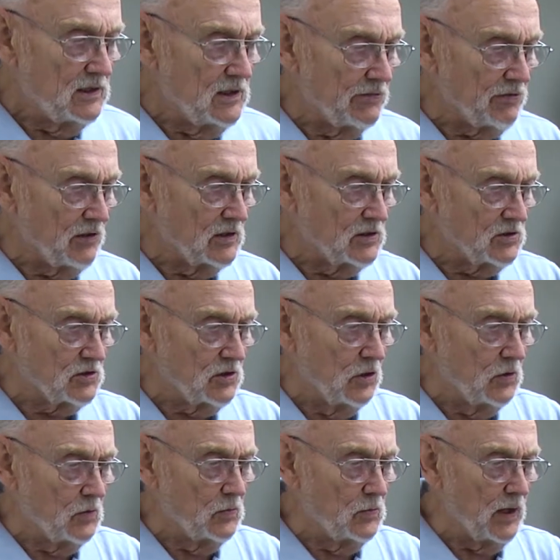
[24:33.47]
different
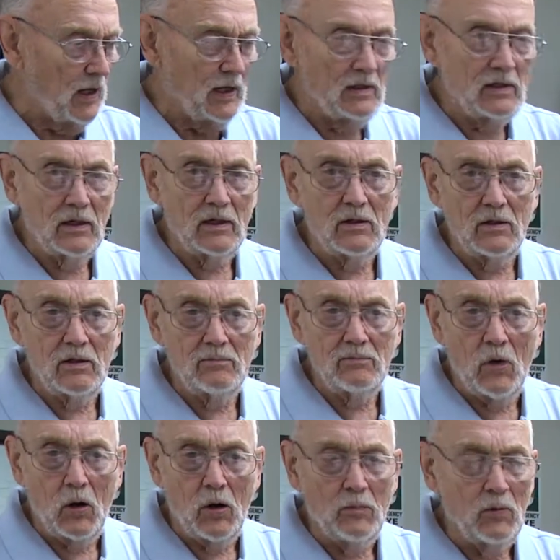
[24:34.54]
stone and
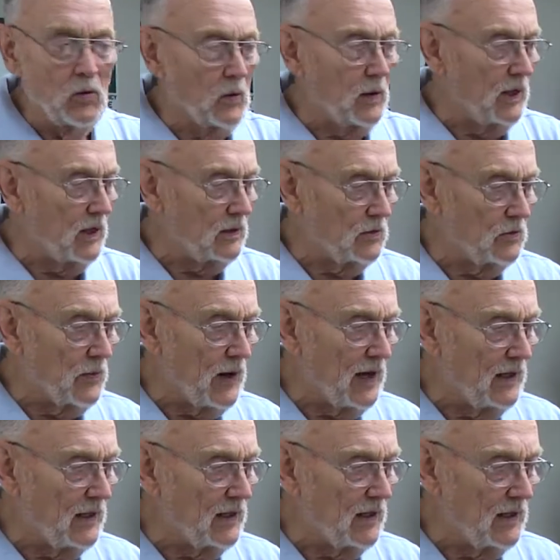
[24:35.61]
marble and
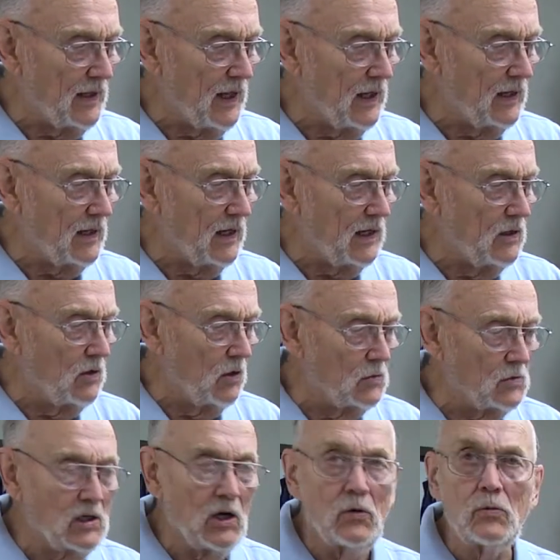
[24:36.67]
granite and that in
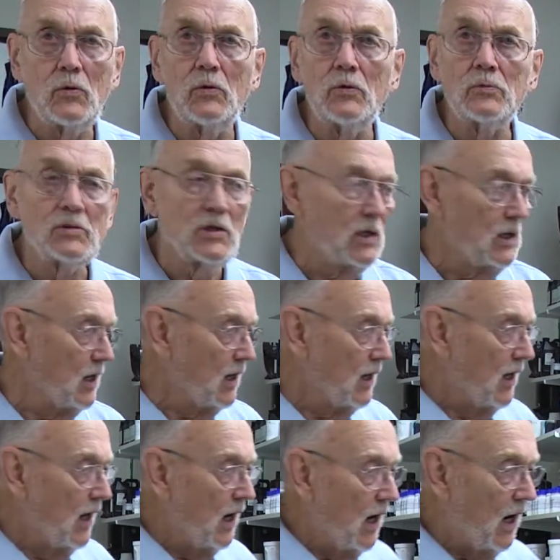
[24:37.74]
hotel rooms
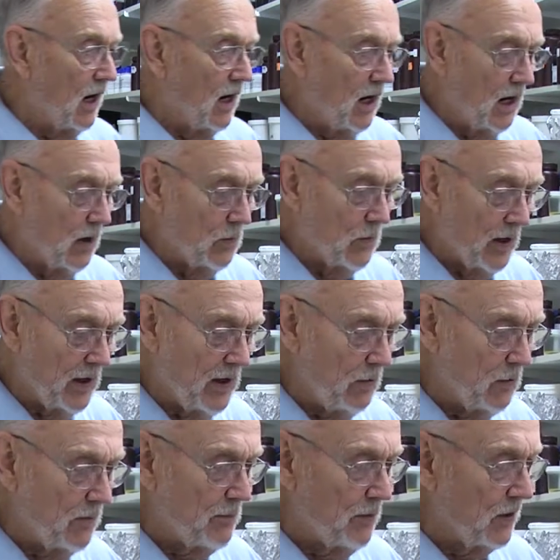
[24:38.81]
uh, where he
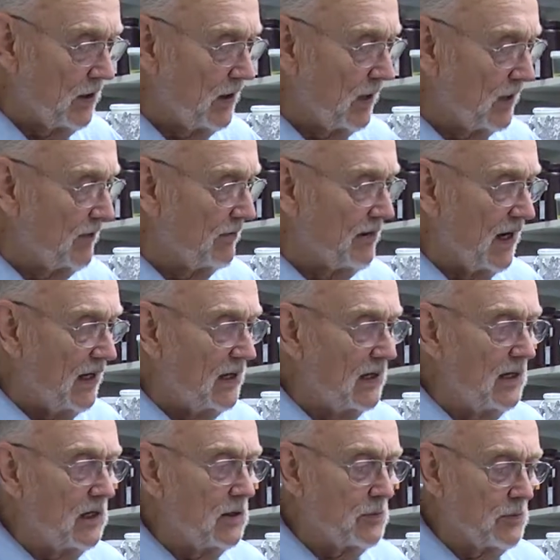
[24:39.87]
would put it on the
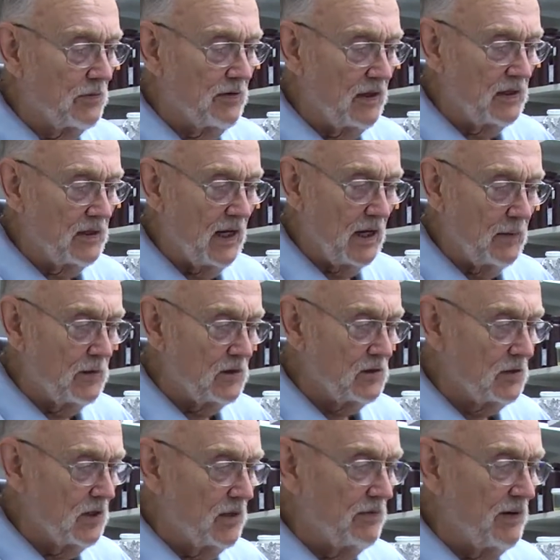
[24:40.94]
vanity to prevent
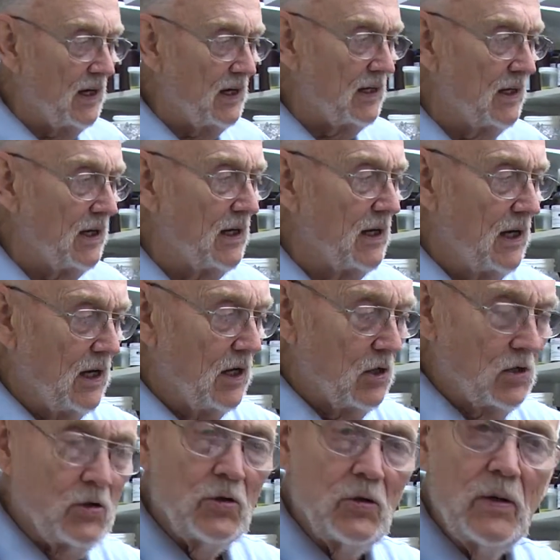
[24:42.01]
damage to the vanity,
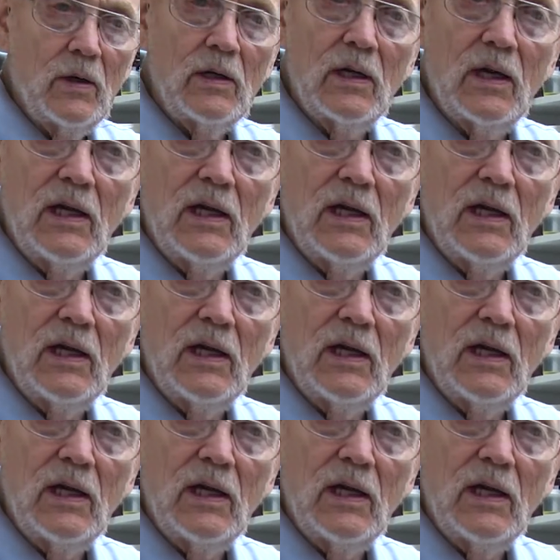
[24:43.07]
cure it